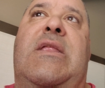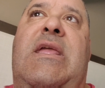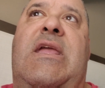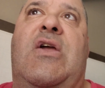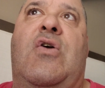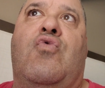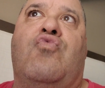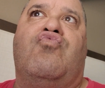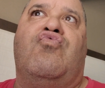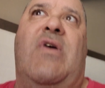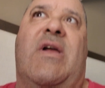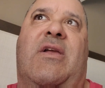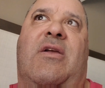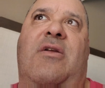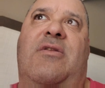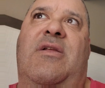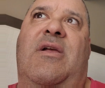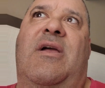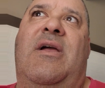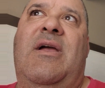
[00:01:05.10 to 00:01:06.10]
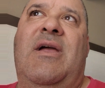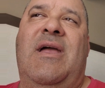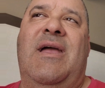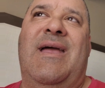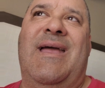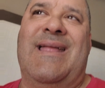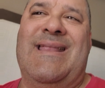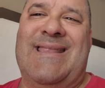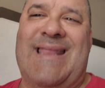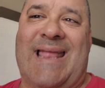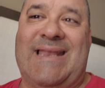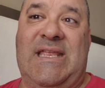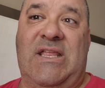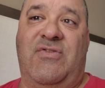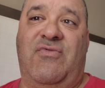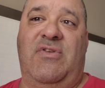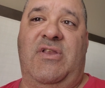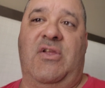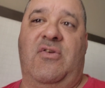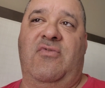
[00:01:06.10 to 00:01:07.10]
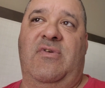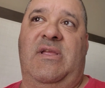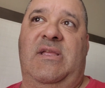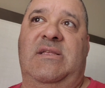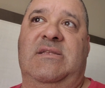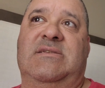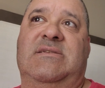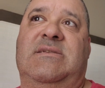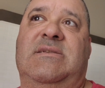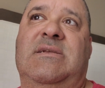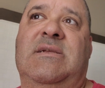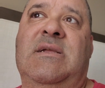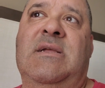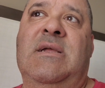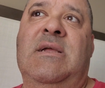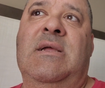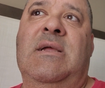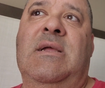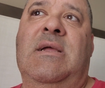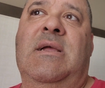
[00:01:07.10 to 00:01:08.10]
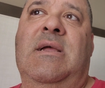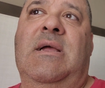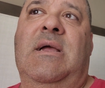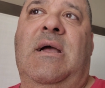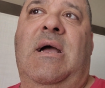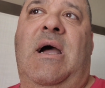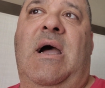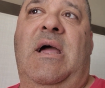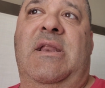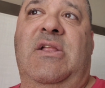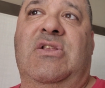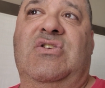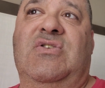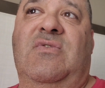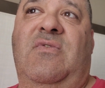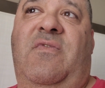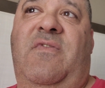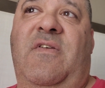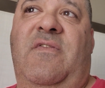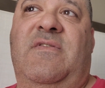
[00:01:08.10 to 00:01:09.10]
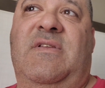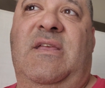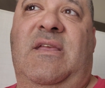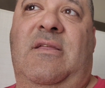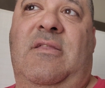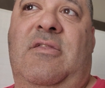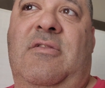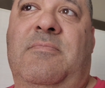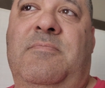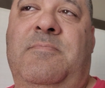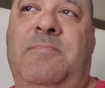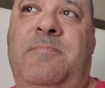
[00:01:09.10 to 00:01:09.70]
near record 93 degrees on a June 15th.